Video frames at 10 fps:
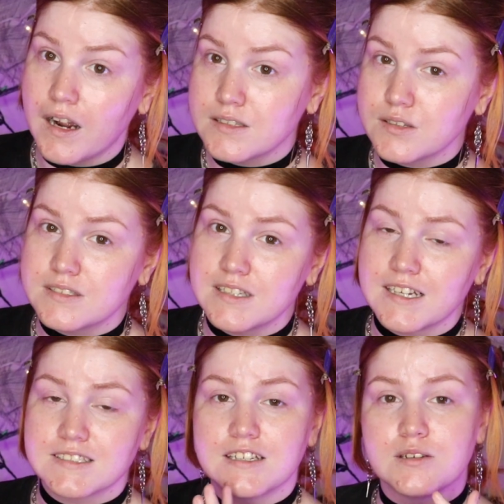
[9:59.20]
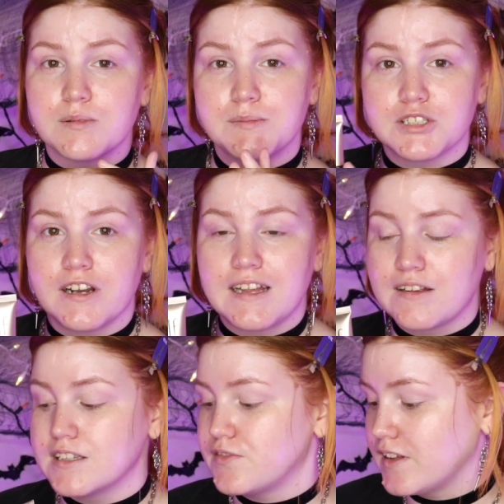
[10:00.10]
Alright, so it's the next day, so I'm going to be trying
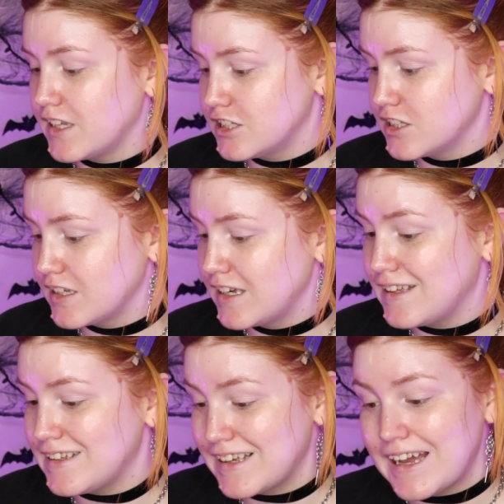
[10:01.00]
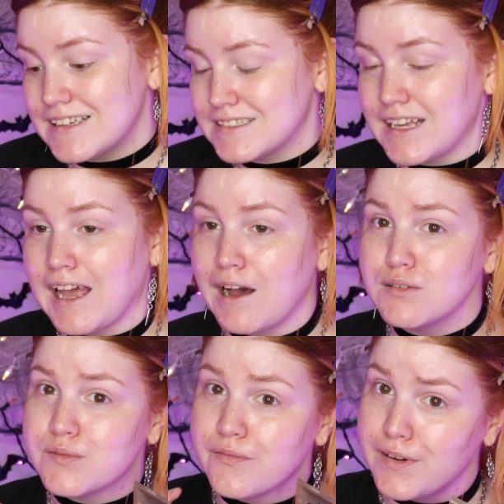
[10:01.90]
out this foundation again, and I gotta say, I
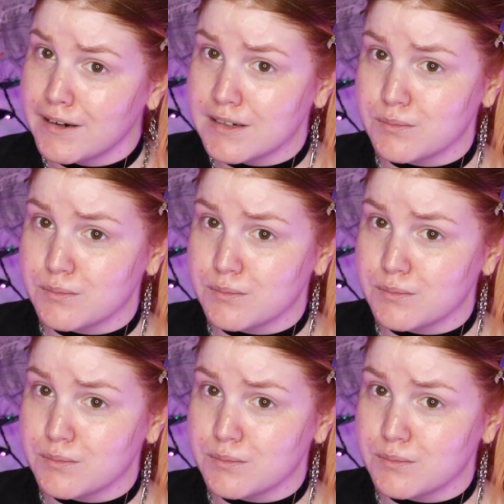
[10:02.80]
was very